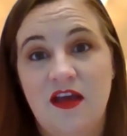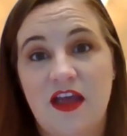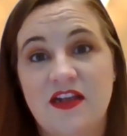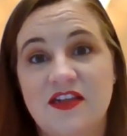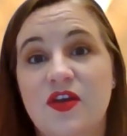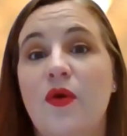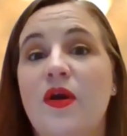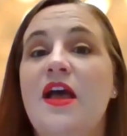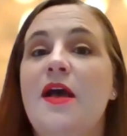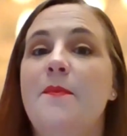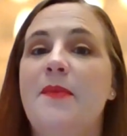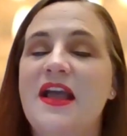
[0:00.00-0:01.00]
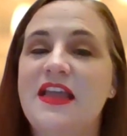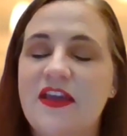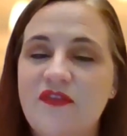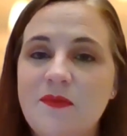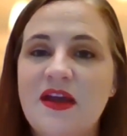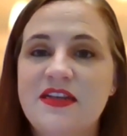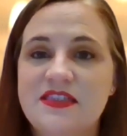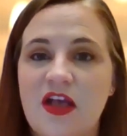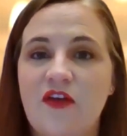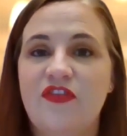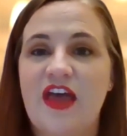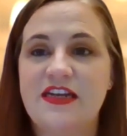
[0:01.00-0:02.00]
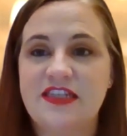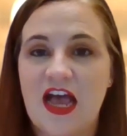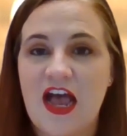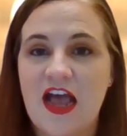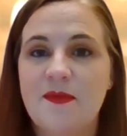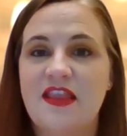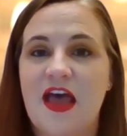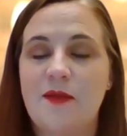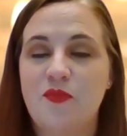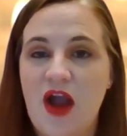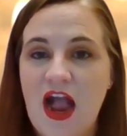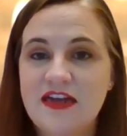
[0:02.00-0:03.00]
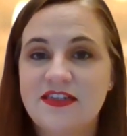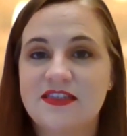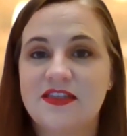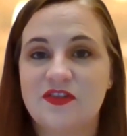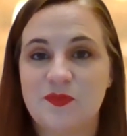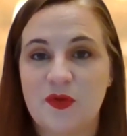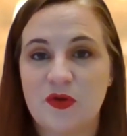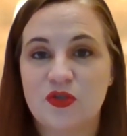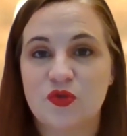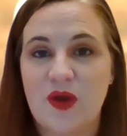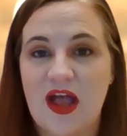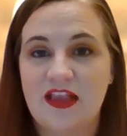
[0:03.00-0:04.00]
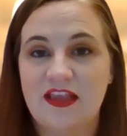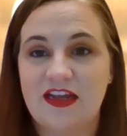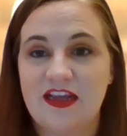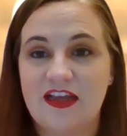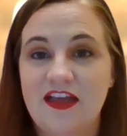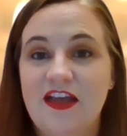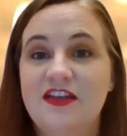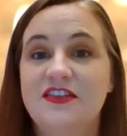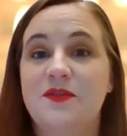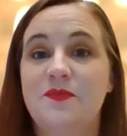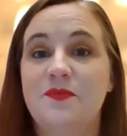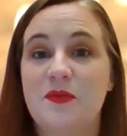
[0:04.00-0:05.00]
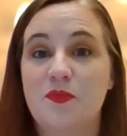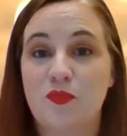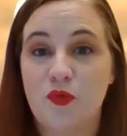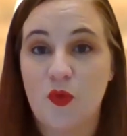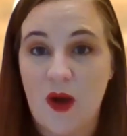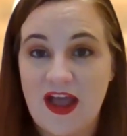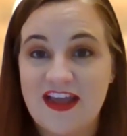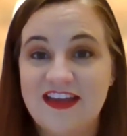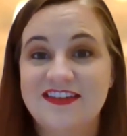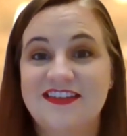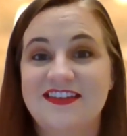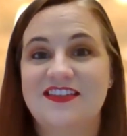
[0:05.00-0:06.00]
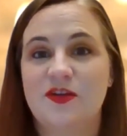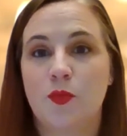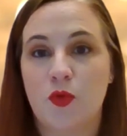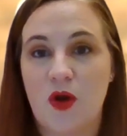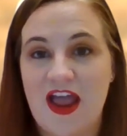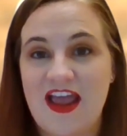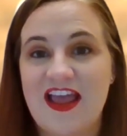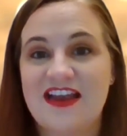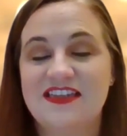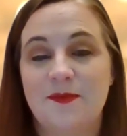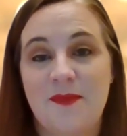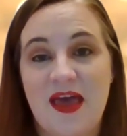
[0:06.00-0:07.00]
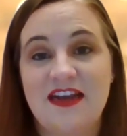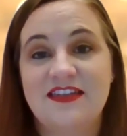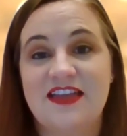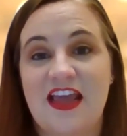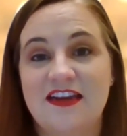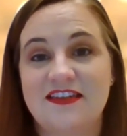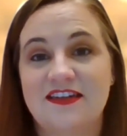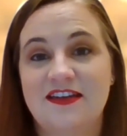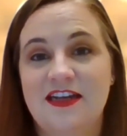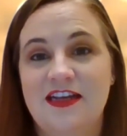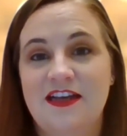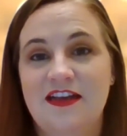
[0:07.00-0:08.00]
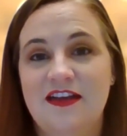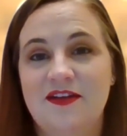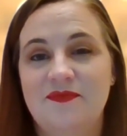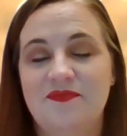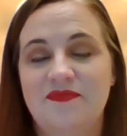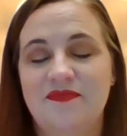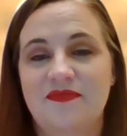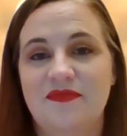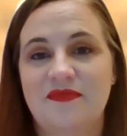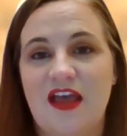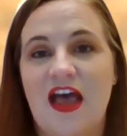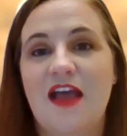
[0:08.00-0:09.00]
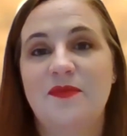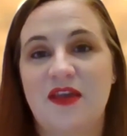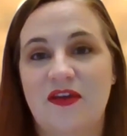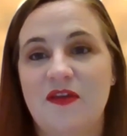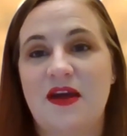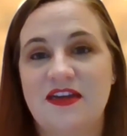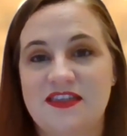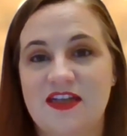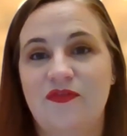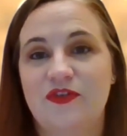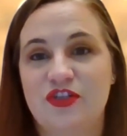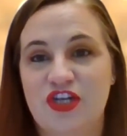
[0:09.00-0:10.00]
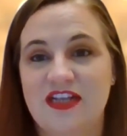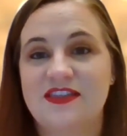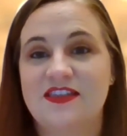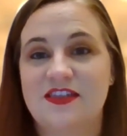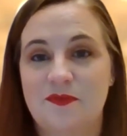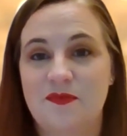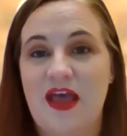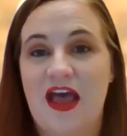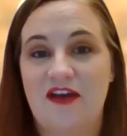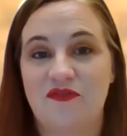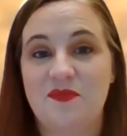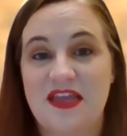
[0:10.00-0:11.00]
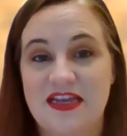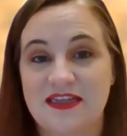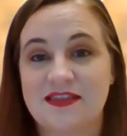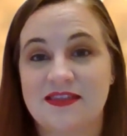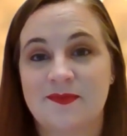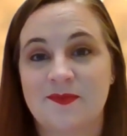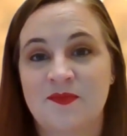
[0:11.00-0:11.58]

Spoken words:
And so by giving myself that time and that practice of spirituality to be quiet, to pray, and to meditate, I'm giving myself a chance to have peace.